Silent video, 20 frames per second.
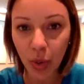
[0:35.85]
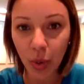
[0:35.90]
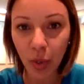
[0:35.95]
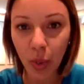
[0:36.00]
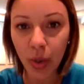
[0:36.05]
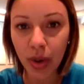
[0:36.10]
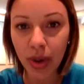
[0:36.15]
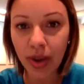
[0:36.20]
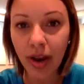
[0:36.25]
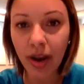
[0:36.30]

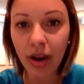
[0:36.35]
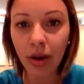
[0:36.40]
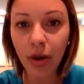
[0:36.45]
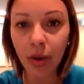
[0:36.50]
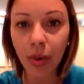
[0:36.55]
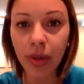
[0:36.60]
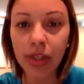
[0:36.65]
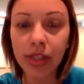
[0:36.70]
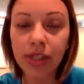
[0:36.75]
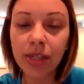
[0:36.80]
we are
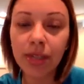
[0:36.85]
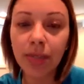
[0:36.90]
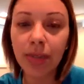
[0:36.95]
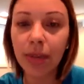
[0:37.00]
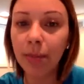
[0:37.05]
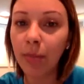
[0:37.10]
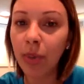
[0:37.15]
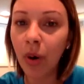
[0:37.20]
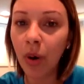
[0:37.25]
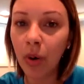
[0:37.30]
going to
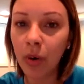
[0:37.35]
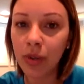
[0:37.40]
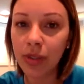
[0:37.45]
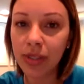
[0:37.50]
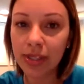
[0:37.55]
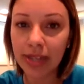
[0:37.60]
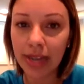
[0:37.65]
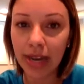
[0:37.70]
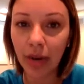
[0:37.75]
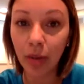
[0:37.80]
be
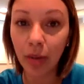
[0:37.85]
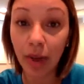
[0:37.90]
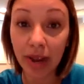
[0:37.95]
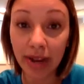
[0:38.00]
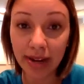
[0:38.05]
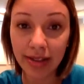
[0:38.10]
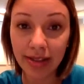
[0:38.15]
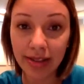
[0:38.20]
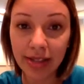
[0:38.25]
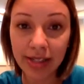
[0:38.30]
posting right
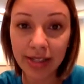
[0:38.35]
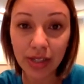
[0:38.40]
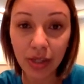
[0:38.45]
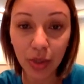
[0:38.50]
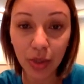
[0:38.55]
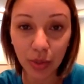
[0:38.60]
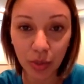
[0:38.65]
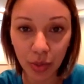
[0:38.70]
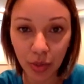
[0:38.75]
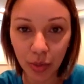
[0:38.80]
in this
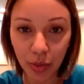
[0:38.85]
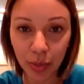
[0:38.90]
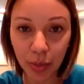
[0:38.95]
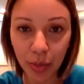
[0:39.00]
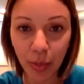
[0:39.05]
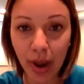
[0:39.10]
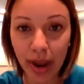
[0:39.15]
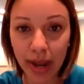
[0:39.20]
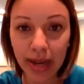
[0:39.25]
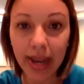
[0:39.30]
group,
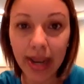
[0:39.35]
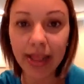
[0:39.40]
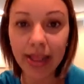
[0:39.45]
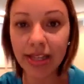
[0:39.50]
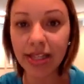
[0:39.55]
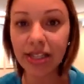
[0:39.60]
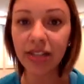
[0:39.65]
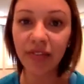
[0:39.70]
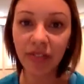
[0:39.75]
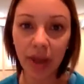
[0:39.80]
right in
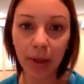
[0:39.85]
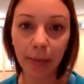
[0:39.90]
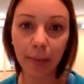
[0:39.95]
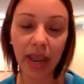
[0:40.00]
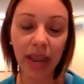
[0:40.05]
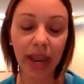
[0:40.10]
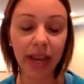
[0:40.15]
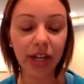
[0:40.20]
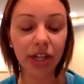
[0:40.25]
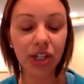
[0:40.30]
this event
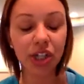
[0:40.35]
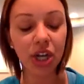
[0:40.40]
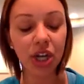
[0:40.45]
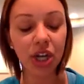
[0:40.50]
page,